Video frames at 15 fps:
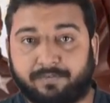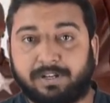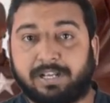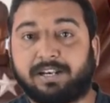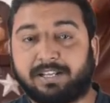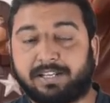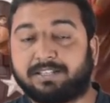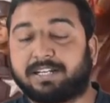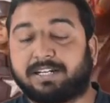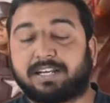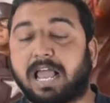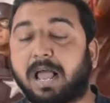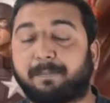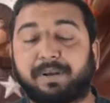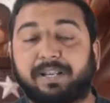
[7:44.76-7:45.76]
Is it
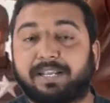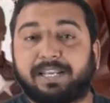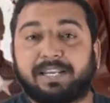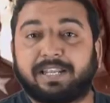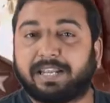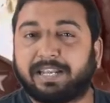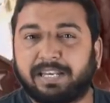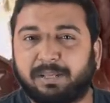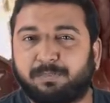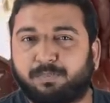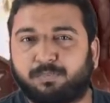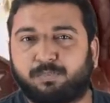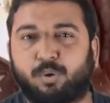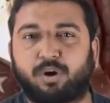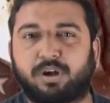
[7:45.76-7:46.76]
happening in any
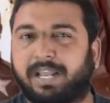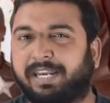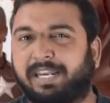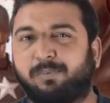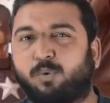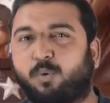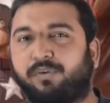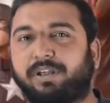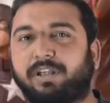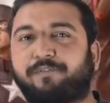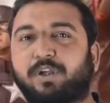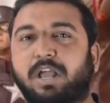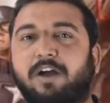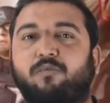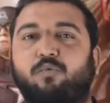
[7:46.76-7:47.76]
book, any movie, if
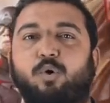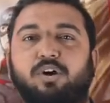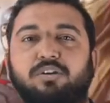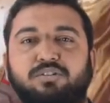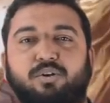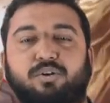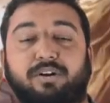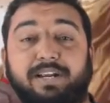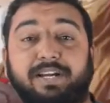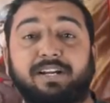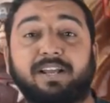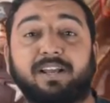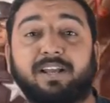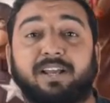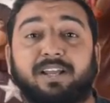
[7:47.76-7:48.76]
you have watched or read,
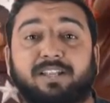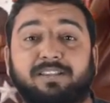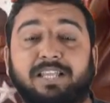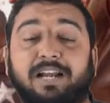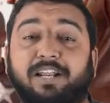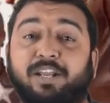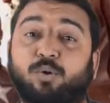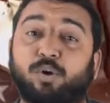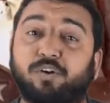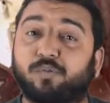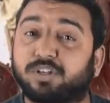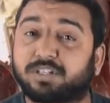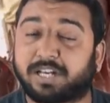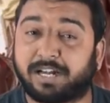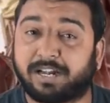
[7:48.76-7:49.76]
that heroine
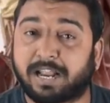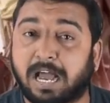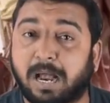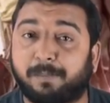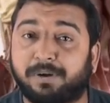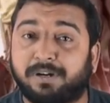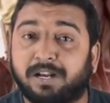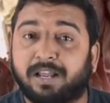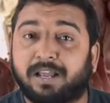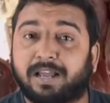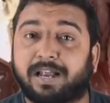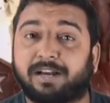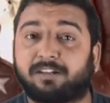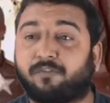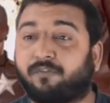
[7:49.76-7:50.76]
was kidnapped
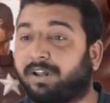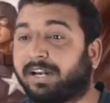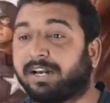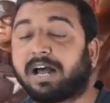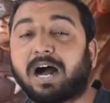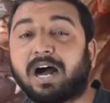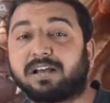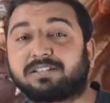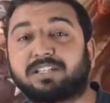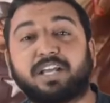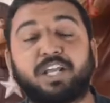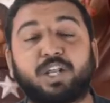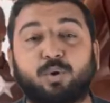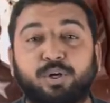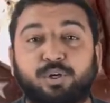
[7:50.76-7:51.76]
and the villain asked the
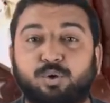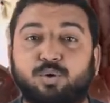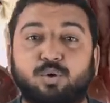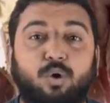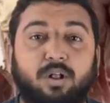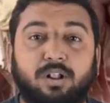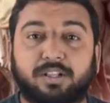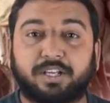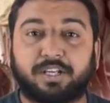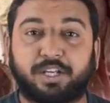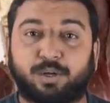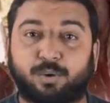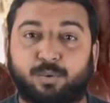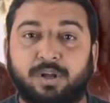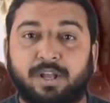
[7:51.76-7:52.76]
heroine to call the
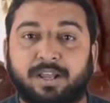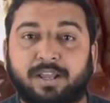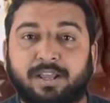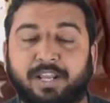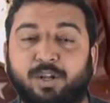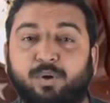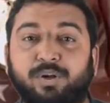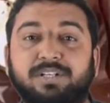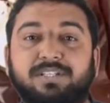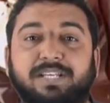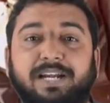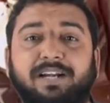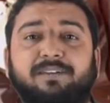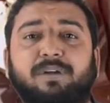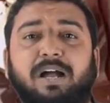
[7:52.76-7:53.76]
hero? Heroine
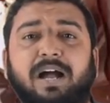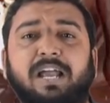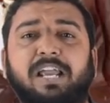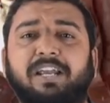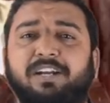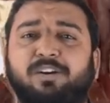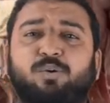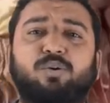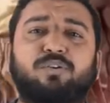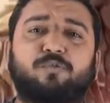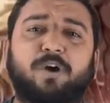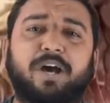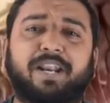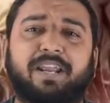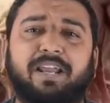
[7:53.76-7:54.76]
said, hi, don't
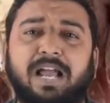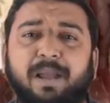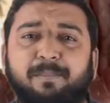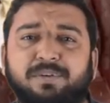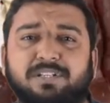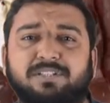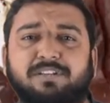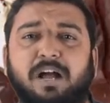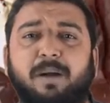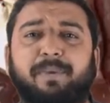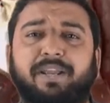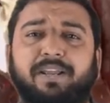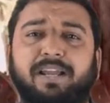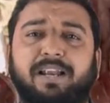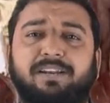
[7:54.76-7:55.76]
worry, I'm just
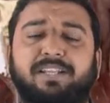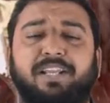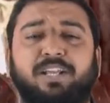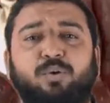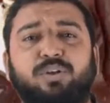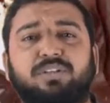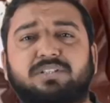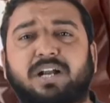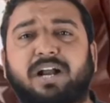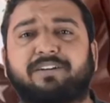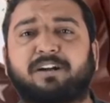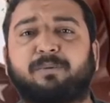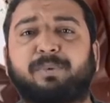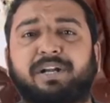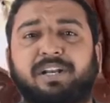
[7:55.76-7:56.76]
coming. And the heroine
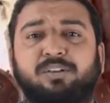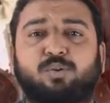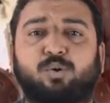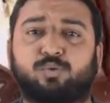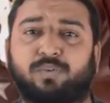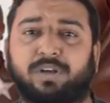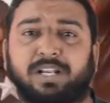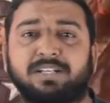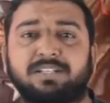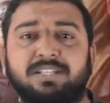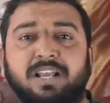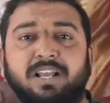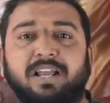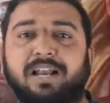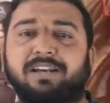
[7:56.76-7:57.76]
started beating those villains
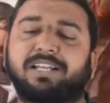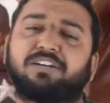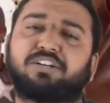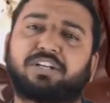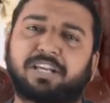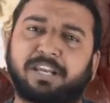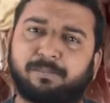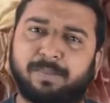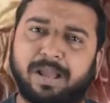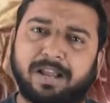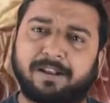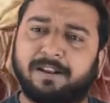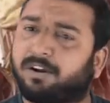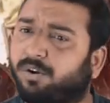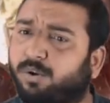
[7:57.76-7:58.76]
and then she came back.
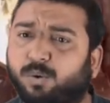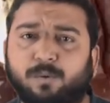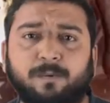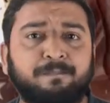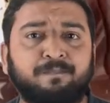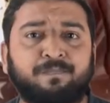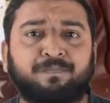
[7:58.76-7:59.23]
No,